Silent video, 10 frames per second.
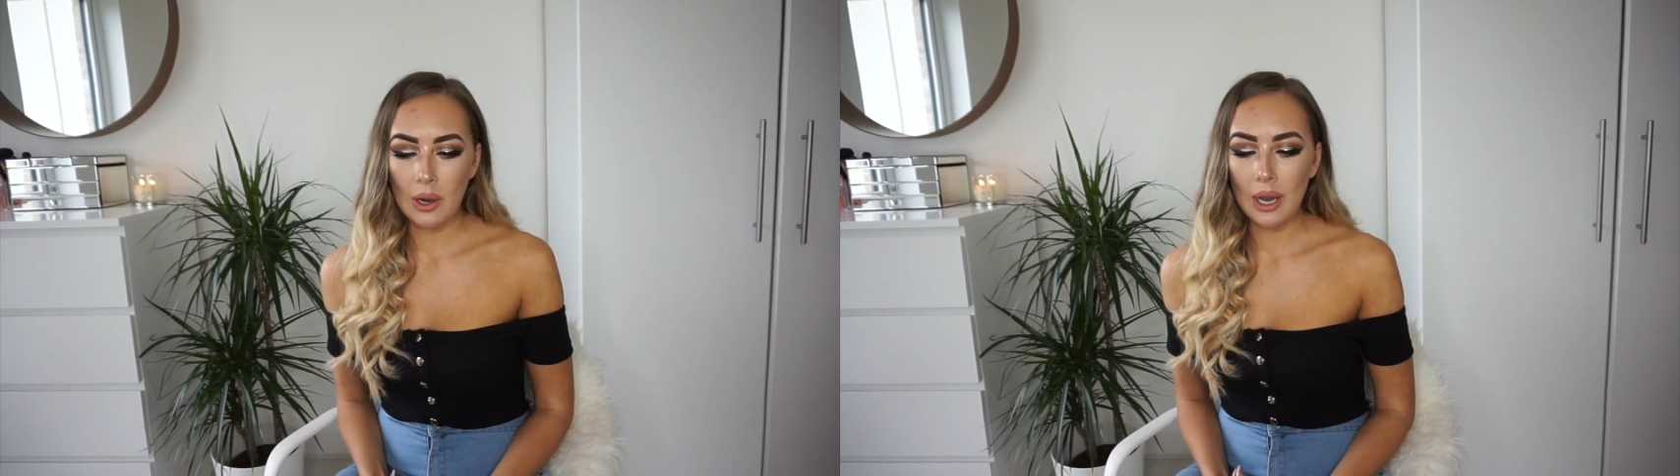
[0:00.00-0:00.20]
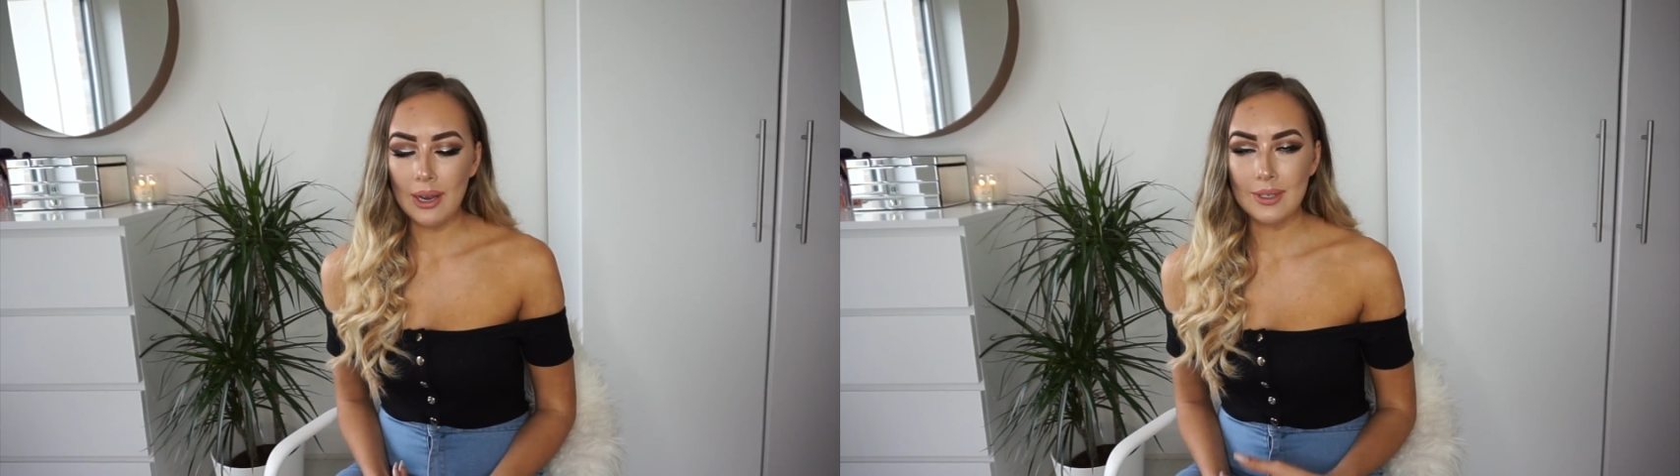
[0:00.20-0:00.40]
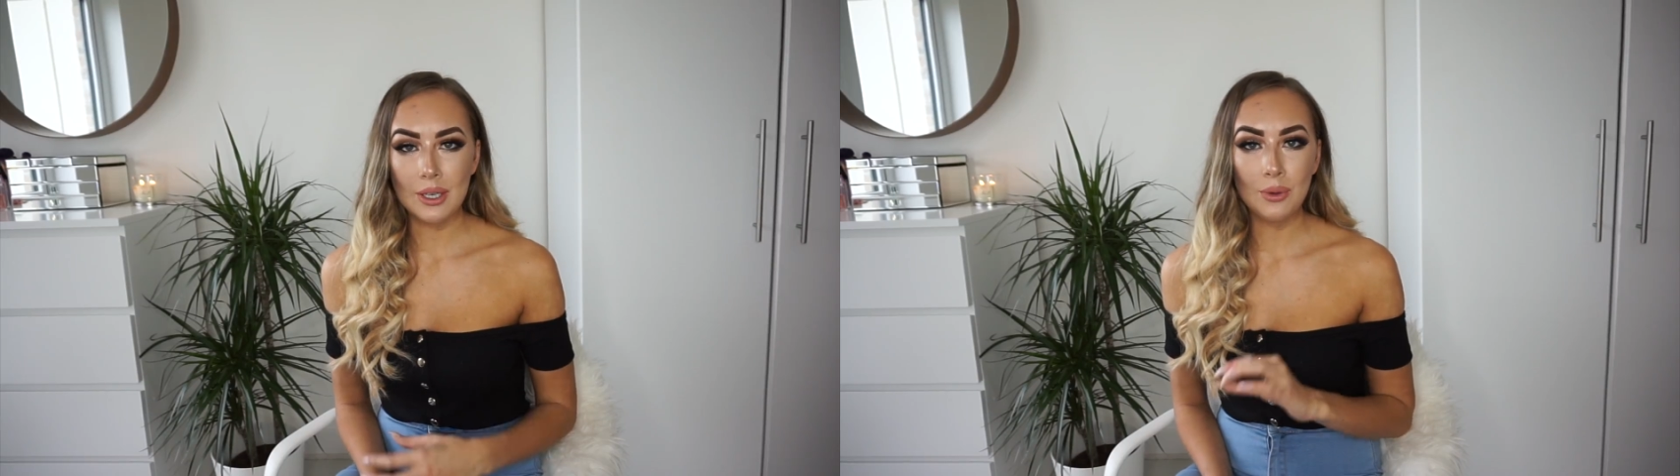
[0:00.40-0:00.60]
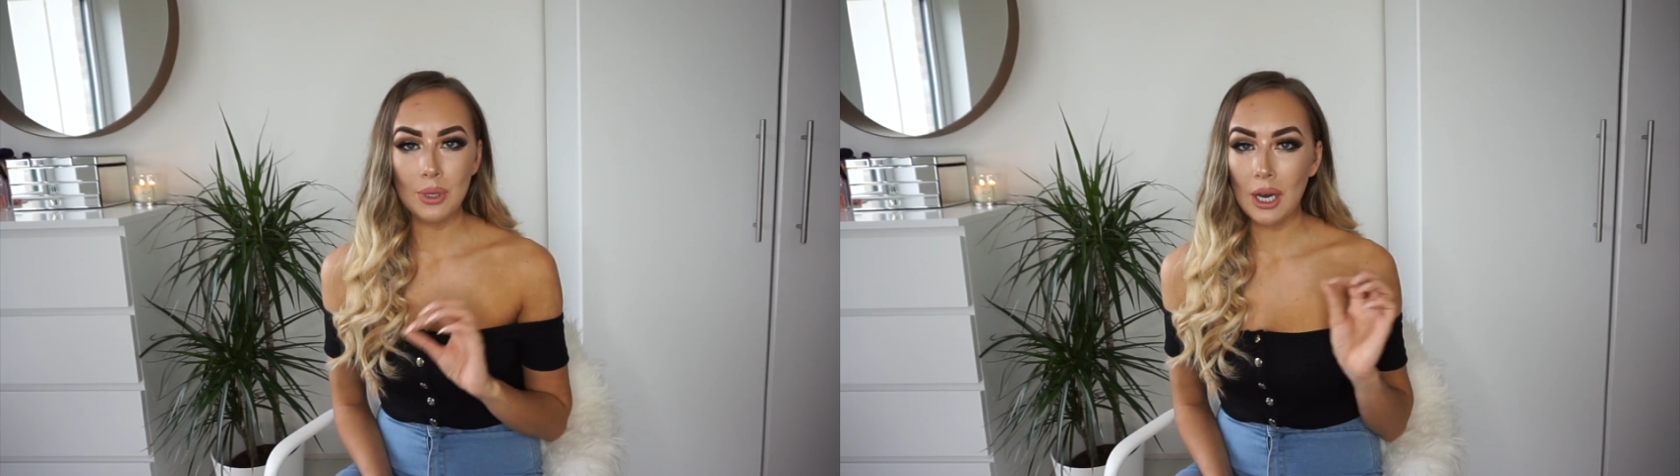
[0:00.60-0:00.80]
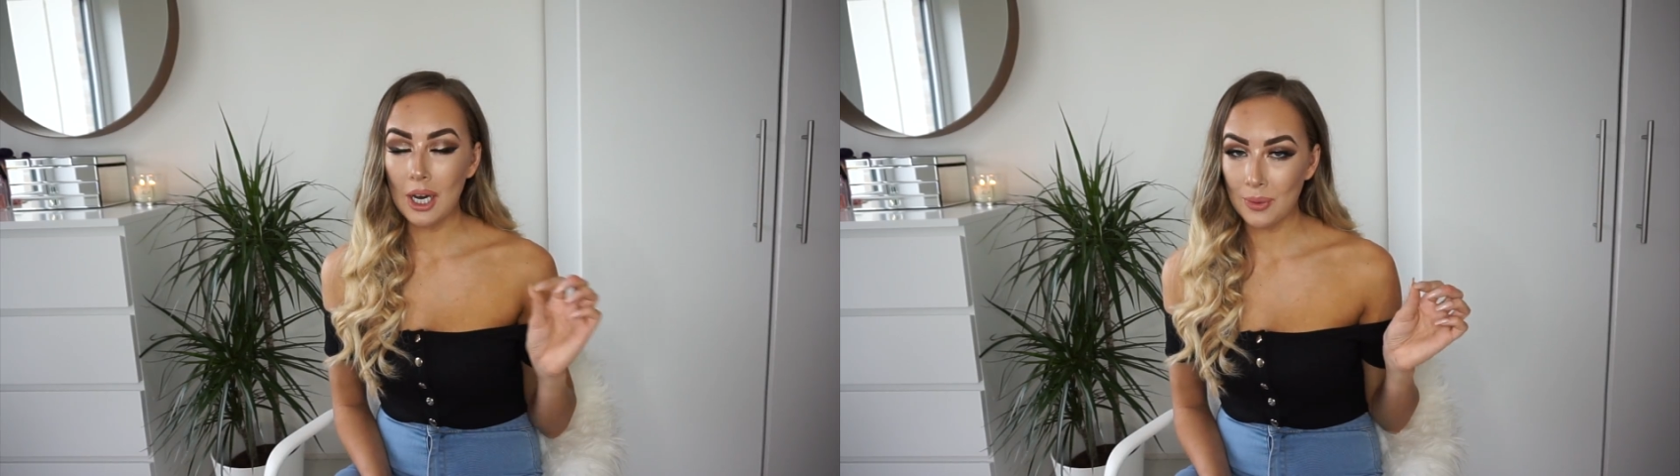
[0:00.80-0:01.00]
I've done all
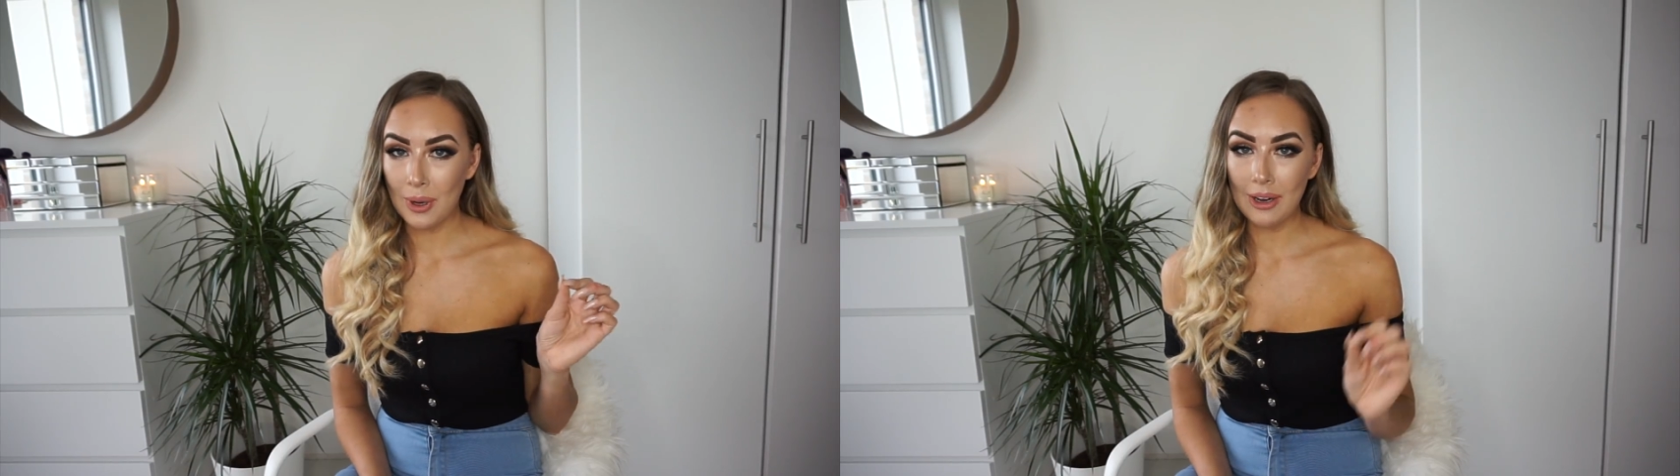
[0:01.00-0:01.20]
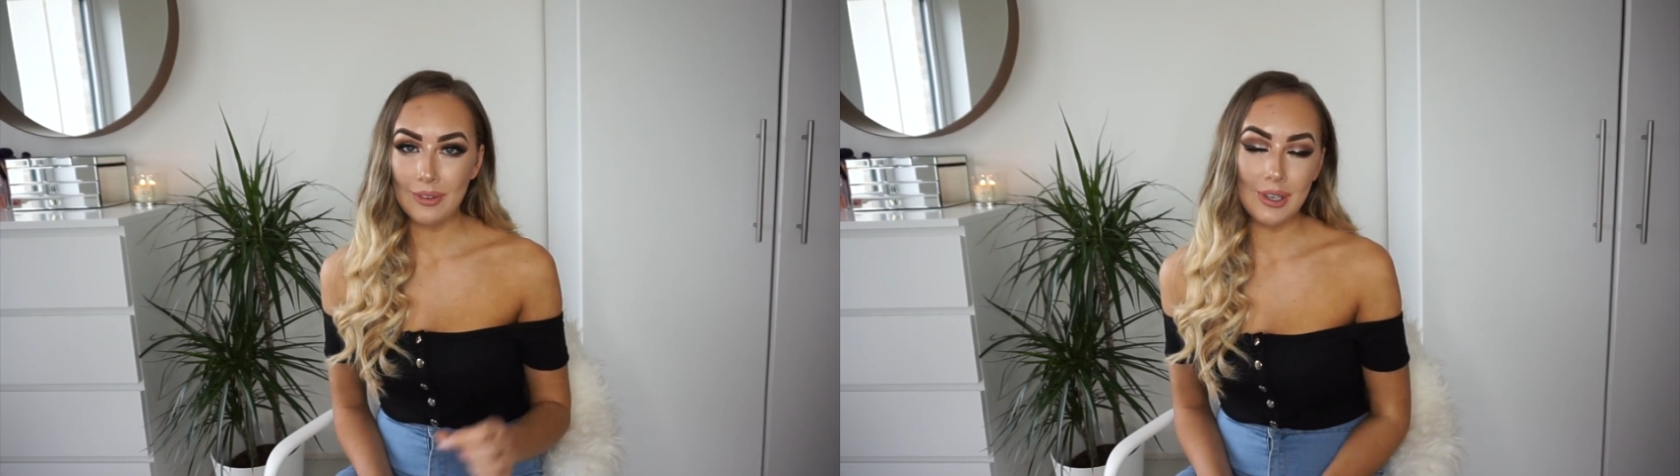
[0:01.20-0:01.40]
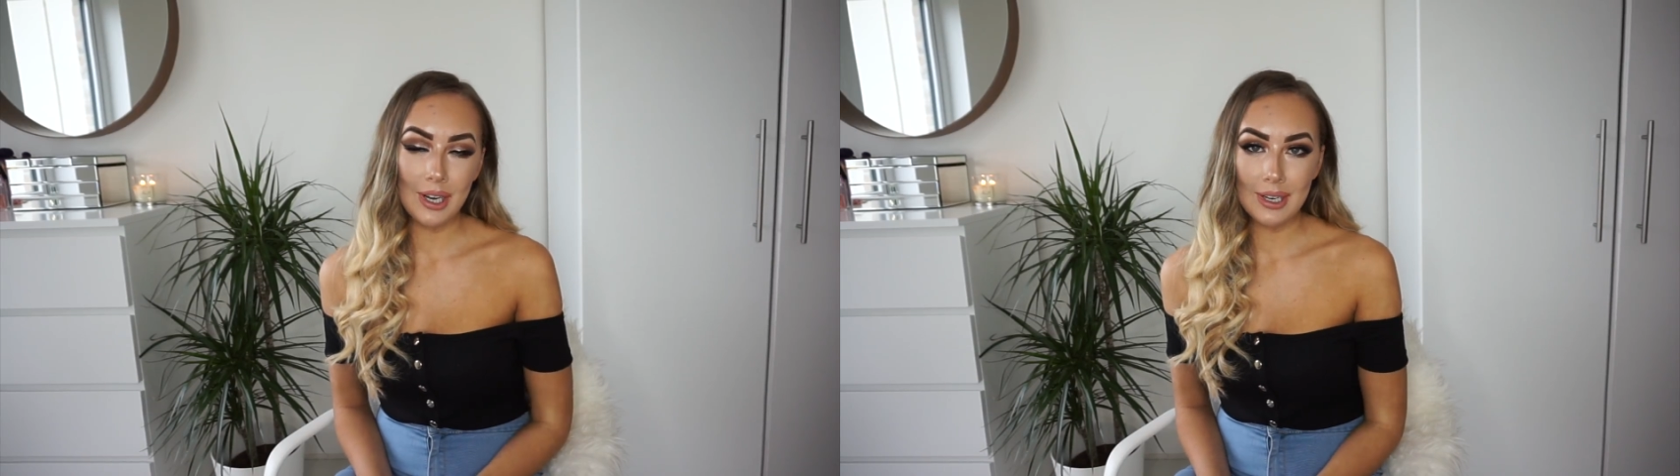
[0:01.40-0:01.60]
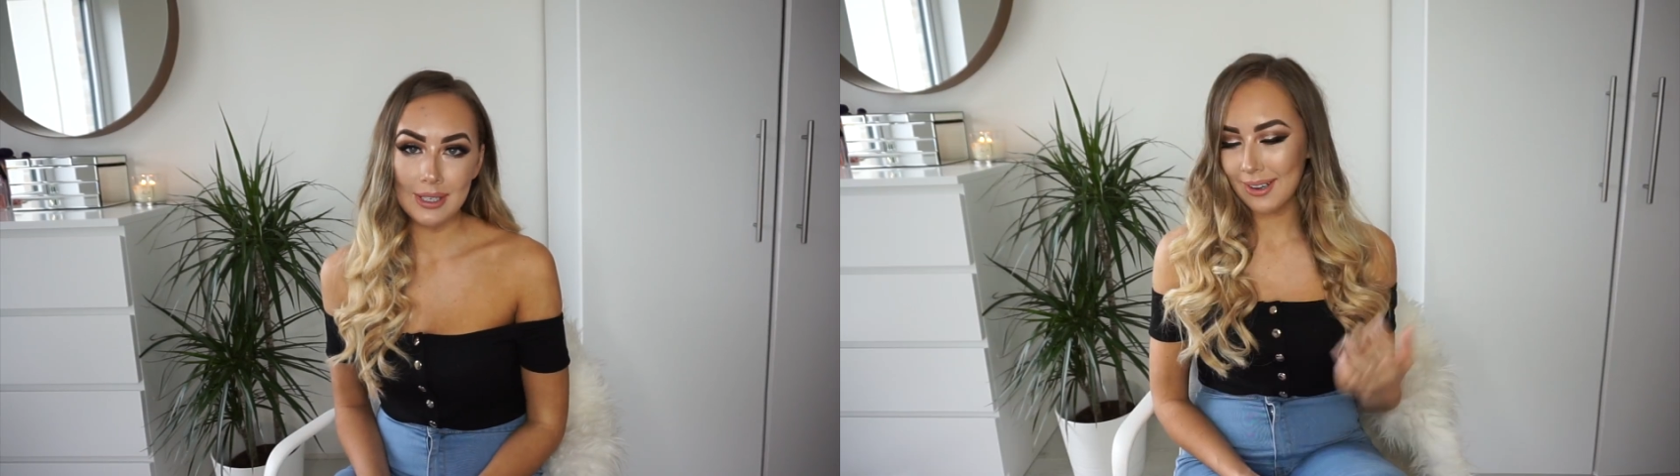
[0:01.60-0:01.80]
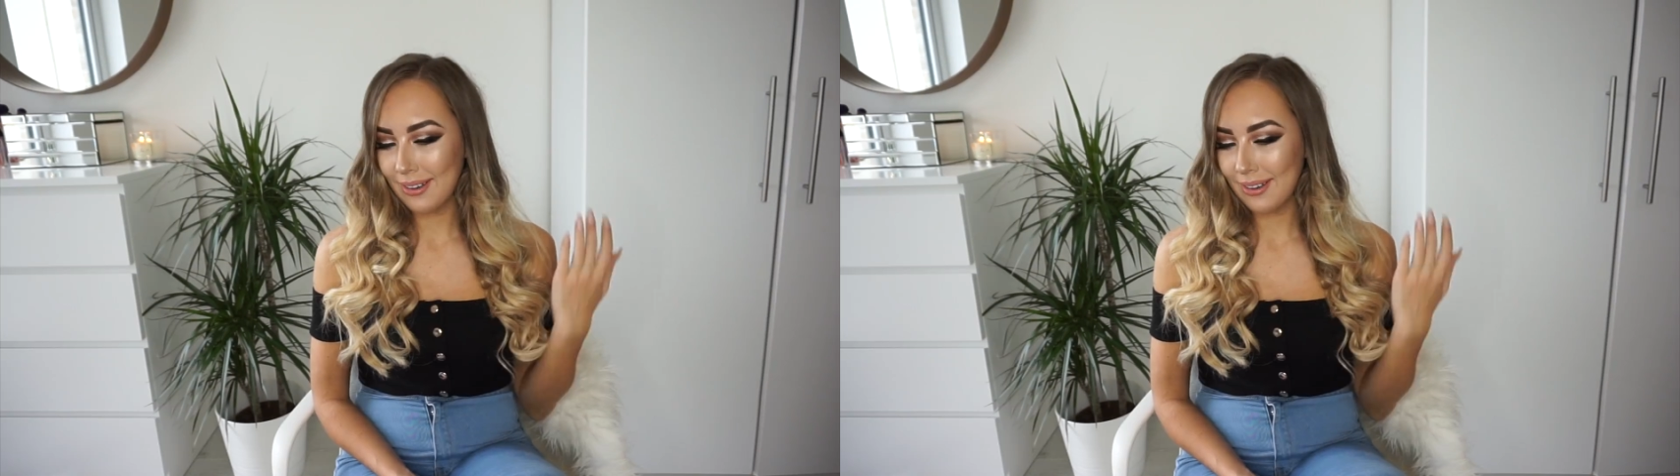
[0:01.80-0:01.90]
the hard work for you guys.